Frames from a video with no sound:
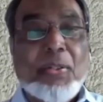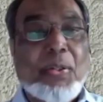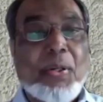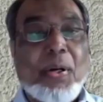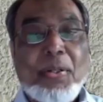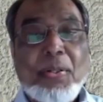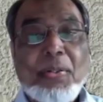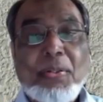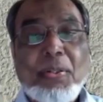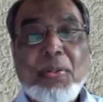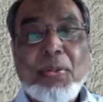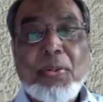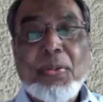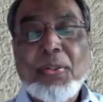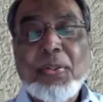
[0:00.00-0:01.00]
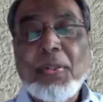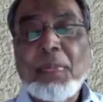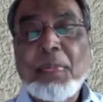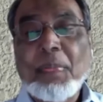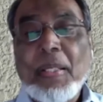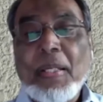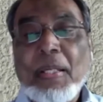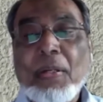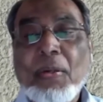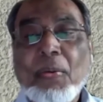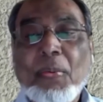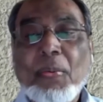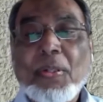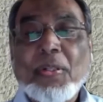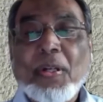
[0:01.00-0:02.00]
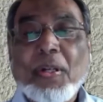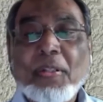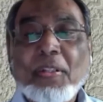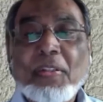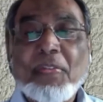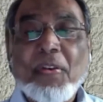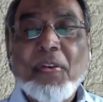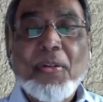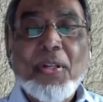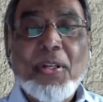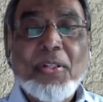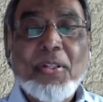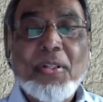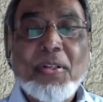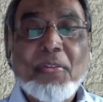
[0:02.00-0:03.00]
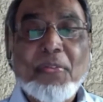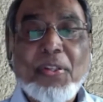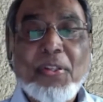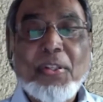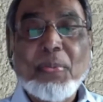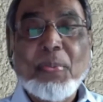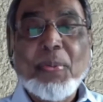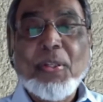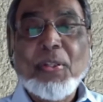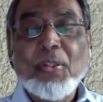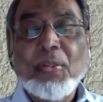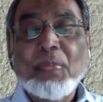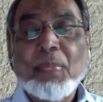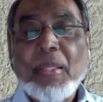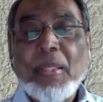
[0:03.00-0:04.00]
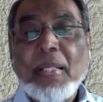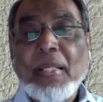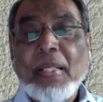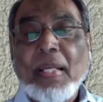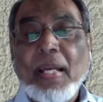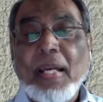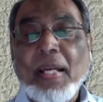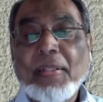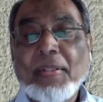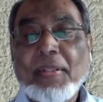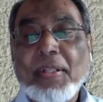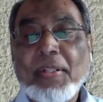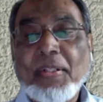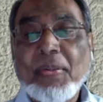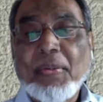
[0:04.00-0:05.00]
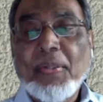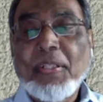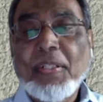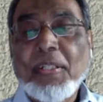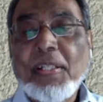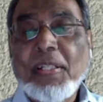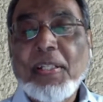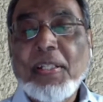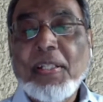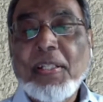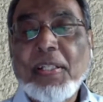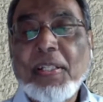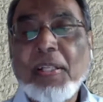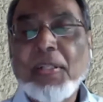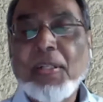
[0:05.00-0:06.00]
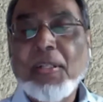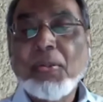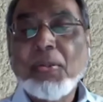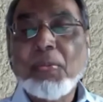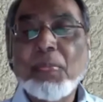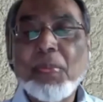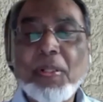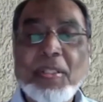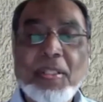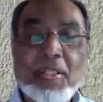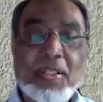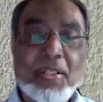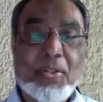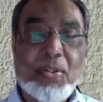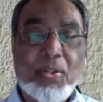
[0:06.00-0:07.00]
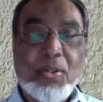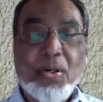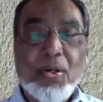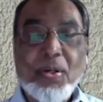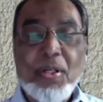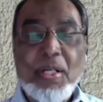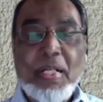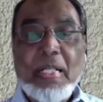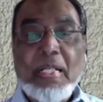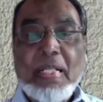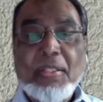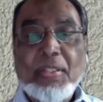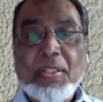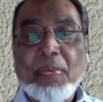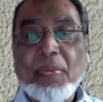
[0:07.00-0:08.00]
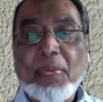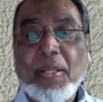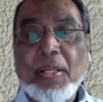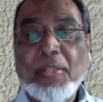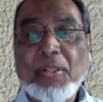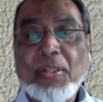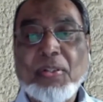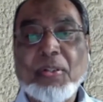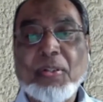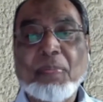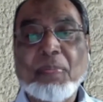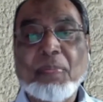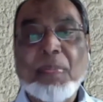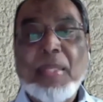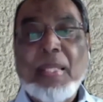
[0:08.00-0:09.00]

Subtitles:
strong institutions, which are the foundation of free speech and creativity, leading to building a strong civilization.